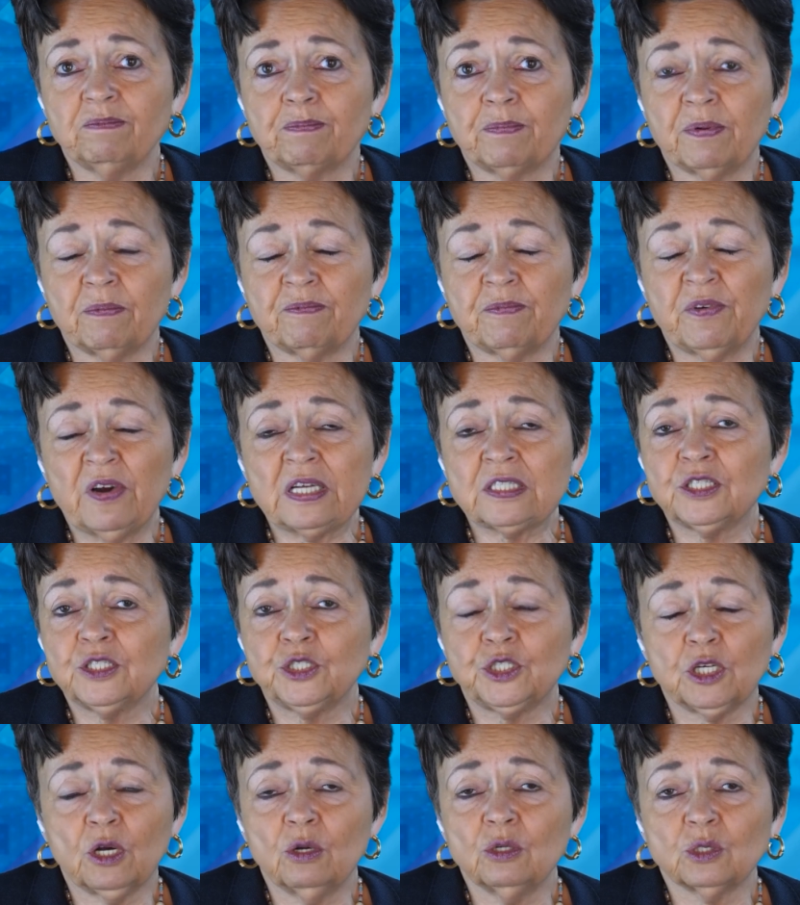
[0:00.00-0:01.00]
Professor
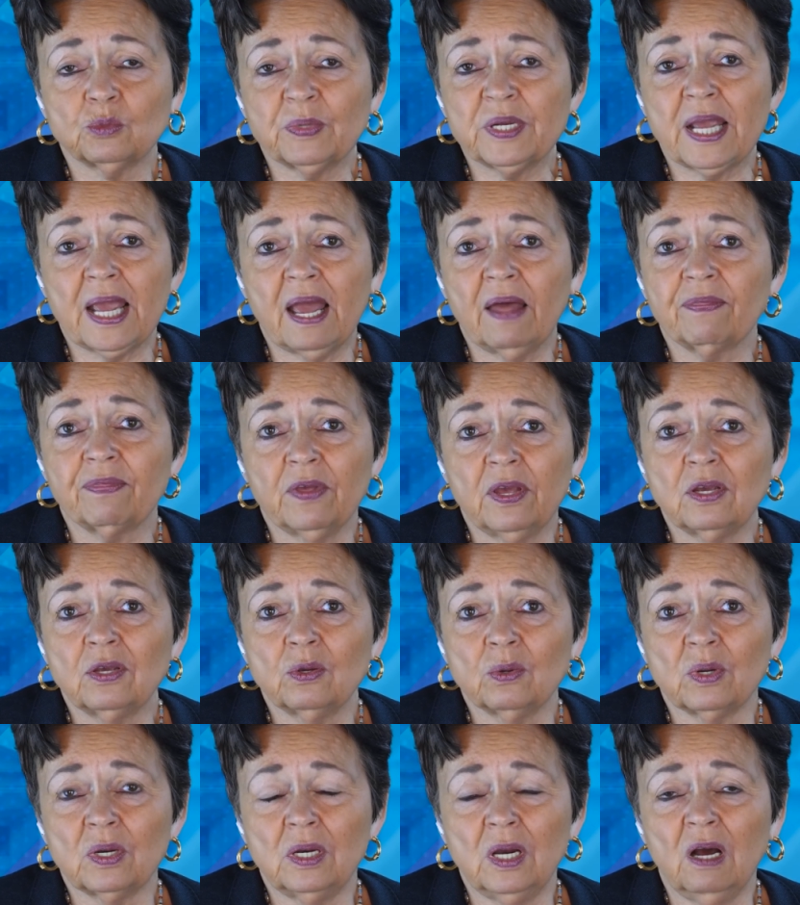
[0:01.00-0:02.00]
Jones, we can't thank
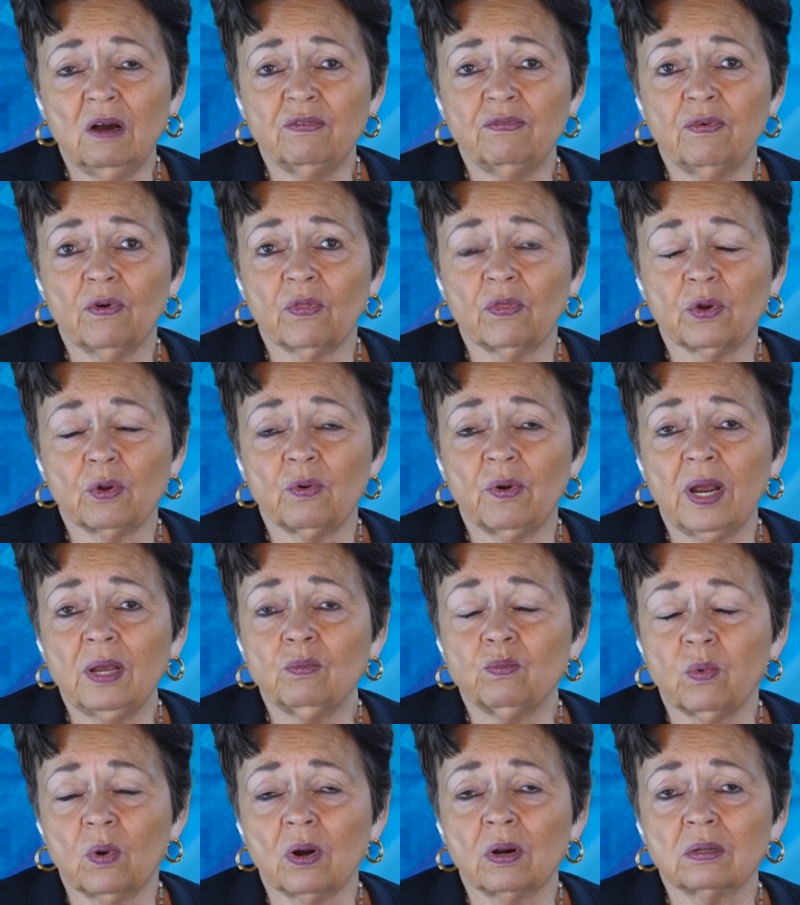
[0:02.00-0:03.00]
you enough for the
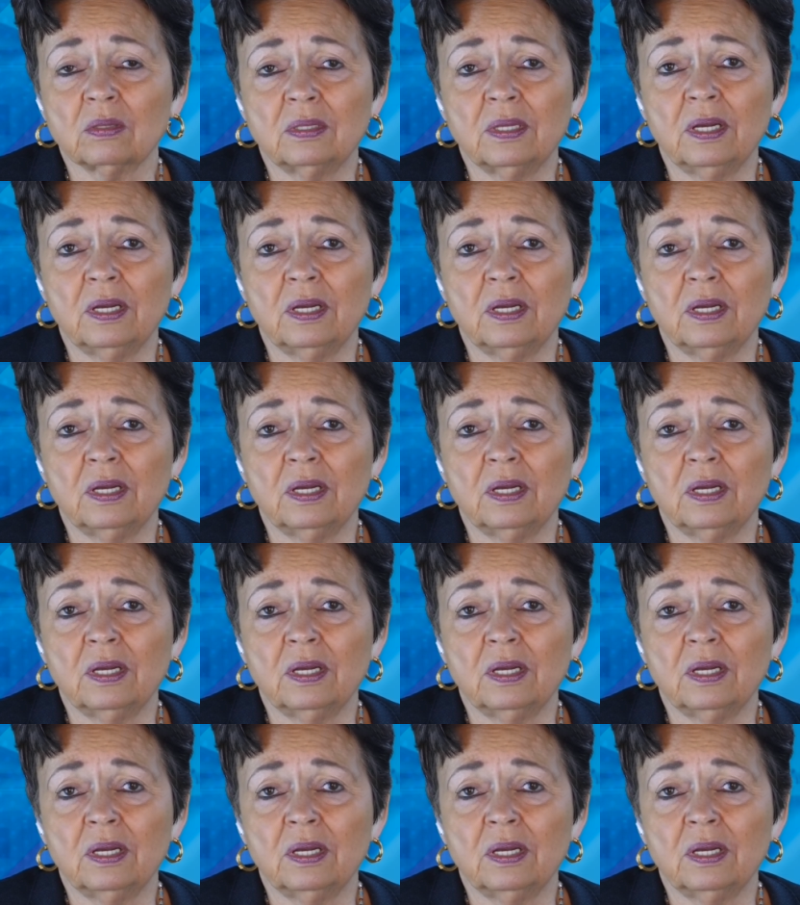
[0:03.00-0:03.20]
great work